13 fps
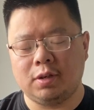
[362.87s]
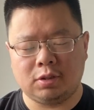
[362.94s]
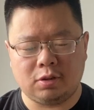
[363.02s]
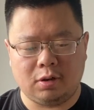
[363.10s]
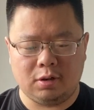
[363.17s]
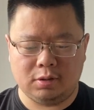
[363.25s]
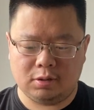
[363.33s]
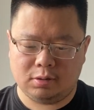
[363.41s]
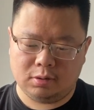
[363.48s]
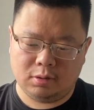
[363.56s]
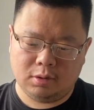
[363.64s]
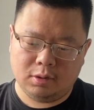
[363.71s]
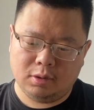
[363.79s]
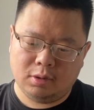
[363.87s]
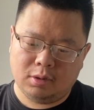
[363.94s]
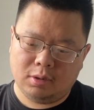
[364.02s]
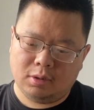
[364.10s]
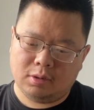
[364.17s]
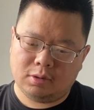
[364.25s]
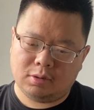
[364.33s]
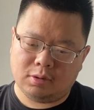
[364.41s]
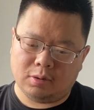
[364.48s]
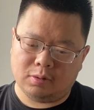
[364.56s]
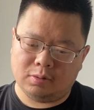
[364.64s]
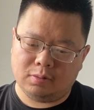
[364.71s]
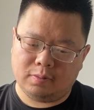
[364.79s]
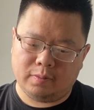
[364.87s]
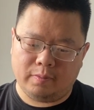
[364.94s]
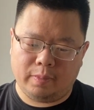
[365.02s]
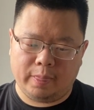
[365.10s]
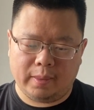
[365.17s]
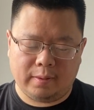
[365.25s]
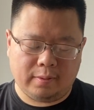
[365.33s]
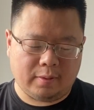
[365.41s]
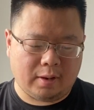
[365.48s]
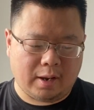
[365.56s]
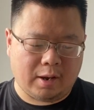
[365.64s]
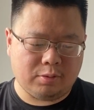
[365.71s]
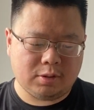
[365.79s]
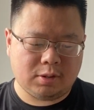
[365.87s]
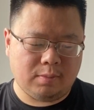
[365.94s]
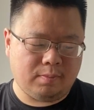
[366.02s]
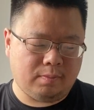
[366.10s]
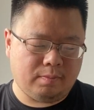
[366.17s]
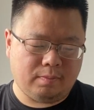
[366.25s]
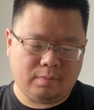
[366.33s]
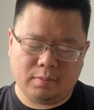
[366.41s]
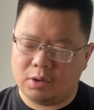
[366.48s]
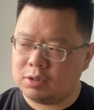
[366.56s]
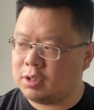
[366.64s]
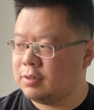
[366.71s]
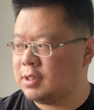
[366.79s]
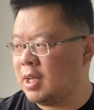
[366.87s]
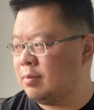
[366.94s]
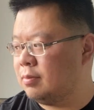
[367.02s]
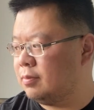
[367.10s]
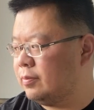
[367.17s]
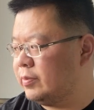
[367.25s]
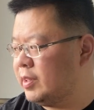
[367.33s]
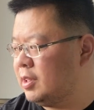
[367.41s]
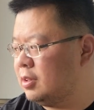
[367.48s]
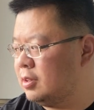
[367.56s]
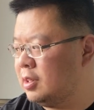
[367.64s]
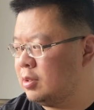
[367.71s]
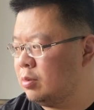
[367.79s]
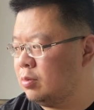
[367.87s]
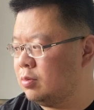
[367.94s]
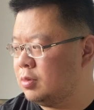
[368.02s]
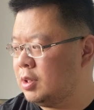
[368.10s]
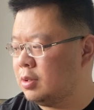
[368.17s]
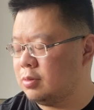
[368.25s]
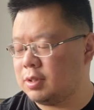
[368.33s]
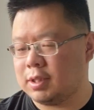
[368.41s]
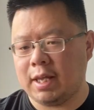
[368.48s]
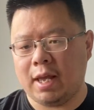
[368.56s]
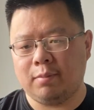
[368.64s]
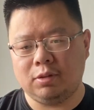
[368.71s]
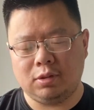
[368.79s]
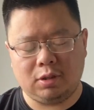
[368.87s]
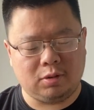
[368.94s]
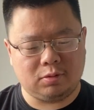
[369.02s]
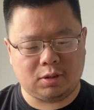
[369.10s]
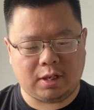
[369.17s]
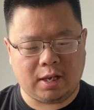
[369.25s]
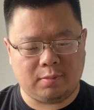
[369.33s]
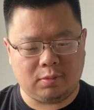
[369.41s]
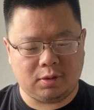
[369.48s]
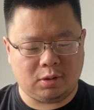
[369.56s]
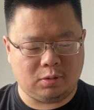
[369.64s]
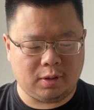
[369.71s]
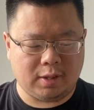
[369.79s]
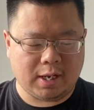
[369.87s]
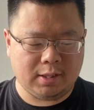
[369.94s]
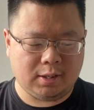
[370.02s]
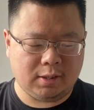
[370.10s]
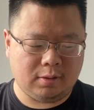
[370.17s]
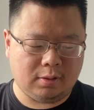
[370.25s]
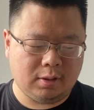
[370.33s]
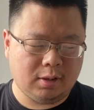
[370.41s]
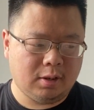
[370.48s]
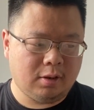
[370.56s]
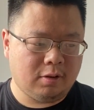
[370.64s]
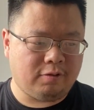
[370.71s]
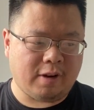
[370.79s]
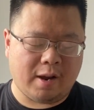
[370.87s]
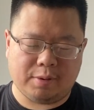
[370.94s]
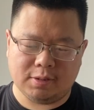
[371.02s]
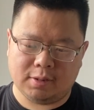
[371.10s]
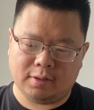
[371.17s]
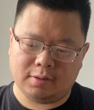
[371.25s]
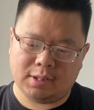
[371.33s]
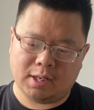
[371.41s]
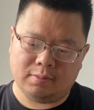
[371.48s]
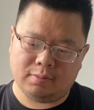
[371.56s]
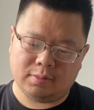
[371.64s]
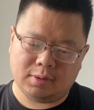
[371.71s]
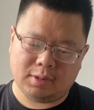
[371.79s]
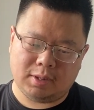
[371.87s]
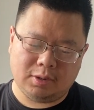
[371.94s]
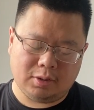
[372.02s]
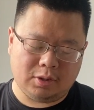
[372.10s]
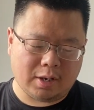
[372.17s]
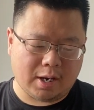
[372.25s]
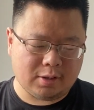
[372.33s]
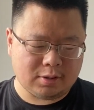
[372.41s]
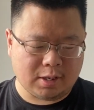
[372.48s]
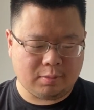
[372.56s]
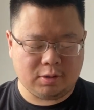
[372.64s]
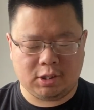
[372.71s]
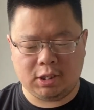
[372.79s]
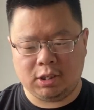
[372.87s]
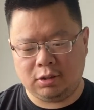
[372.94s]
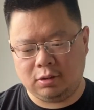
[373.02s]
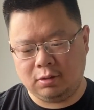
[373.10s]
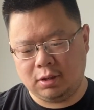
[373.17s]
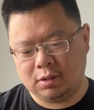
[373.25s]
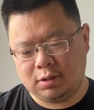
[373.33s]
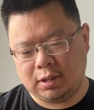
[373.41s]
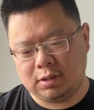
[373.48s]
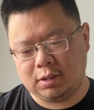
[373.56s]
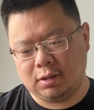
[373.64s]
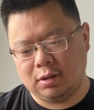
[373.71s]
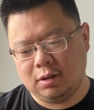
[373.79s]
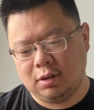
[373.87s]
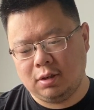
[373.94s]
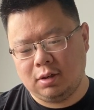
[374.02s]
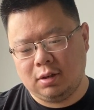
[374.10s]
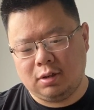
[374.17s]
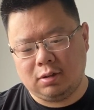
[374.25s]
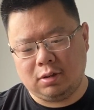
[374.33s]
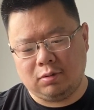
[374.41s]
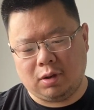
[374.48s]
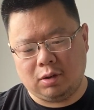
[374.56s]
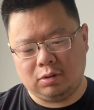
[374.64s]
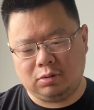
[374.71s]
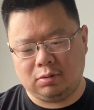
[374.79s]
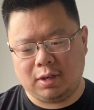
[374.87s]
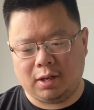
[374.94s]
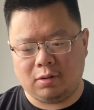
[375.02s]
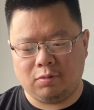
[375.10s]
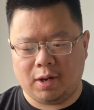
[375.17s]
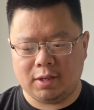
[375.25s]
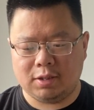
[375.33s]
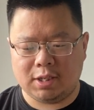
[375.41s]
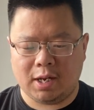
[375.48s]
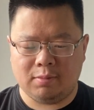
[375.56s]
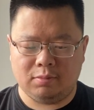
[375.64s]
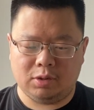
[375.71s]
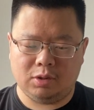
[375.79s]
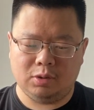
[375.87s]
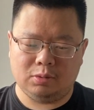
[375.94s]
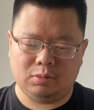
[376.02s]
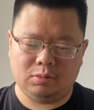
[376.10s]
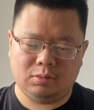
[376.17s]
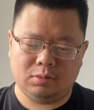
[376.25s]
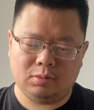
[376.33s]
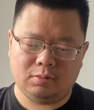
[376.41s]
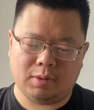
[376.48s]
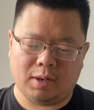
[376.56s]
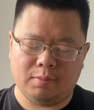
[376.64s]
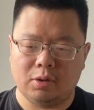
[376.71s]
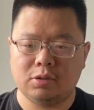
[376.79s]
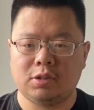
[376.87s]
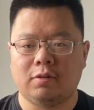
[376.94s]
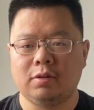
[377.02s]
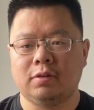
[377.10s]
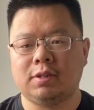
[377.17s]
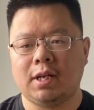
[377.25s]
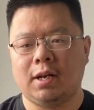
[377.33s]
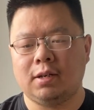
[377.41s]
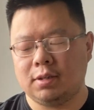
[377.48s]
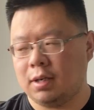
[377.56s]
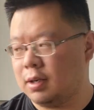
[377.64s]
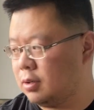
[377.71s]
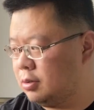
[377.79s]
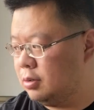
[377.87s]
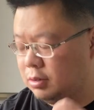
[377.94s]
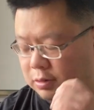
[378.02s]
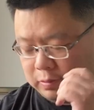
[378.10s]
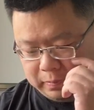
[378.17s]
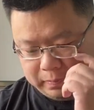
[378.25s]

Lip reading: US dollars. So I would say most of them, they don't scam you. They don't scam over 95% of them. You have some shitty dealers that they won't do like one time deal, but most of the sellers are good.